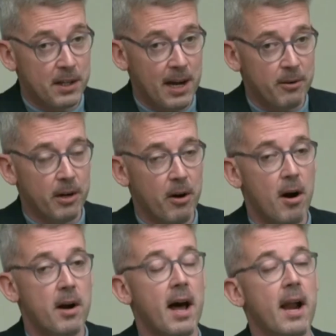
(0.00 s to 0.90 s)
that
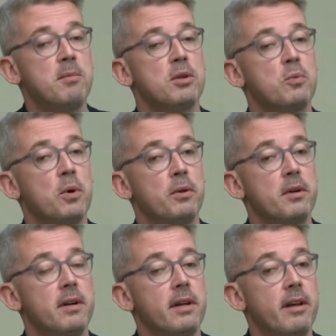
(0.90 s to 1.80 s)
regard, and I'm just
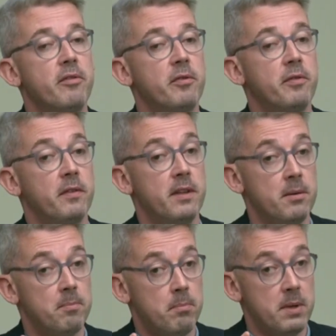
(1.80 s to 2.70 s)
wondering if
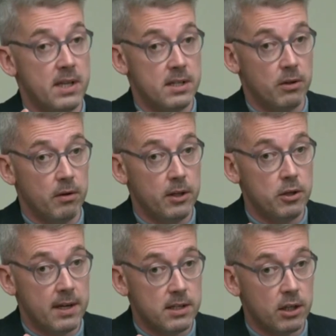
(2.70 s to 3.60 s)
the position on the
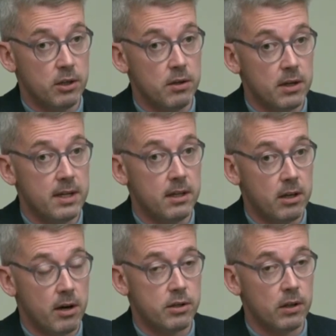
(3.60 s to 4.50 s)
UN Security
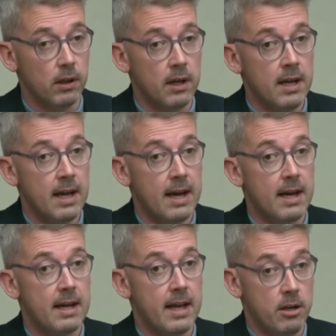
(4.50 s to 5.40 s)
Council,
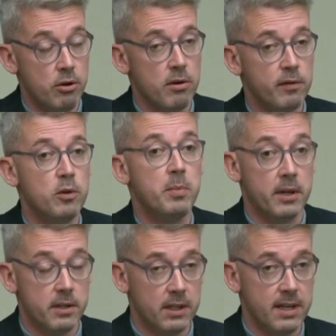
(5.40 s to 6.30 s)
in your view,
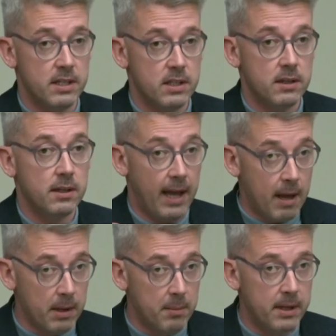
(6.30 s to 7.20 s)
because it is
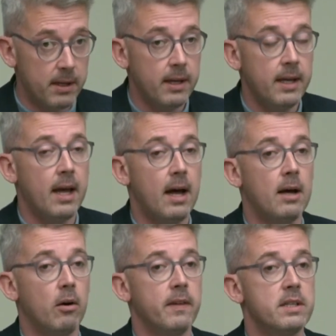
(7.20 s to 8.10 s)
time limited
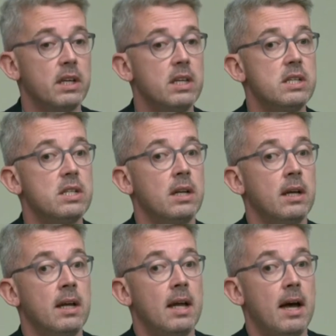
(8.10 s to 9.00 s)
on this occasion,
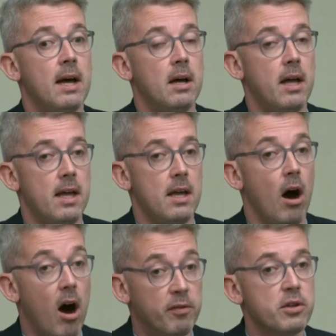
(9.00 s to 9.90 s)
it
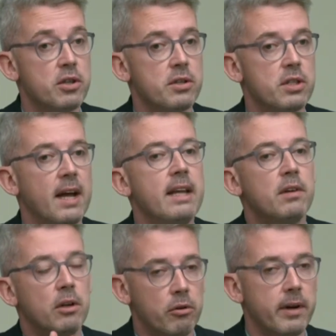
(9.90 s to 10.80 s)
offers us an
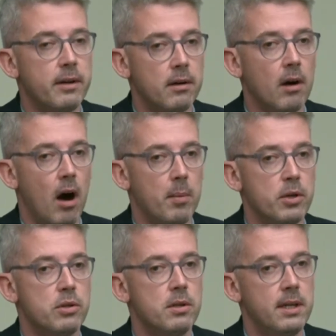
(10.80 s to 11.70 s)
even greater
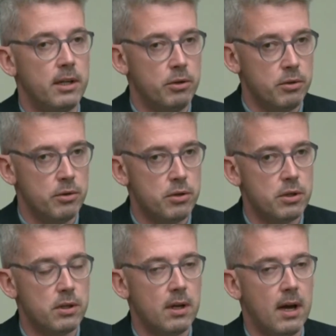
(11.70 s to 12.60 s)
opportunity to
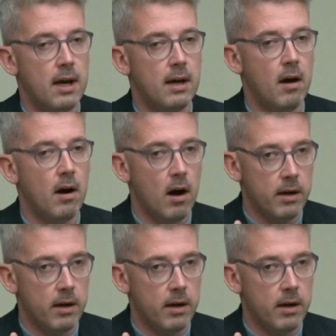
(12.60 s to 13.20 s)
use our